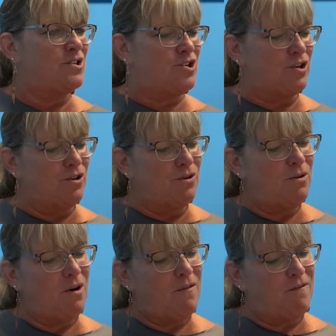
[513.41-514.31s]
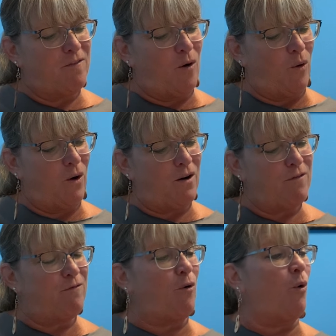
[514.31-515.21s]
2,
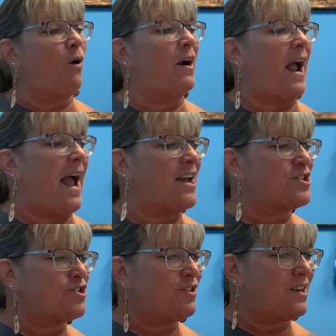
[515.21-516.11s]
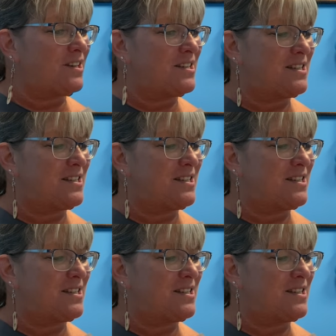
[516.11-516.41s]
4, 4, asterisks.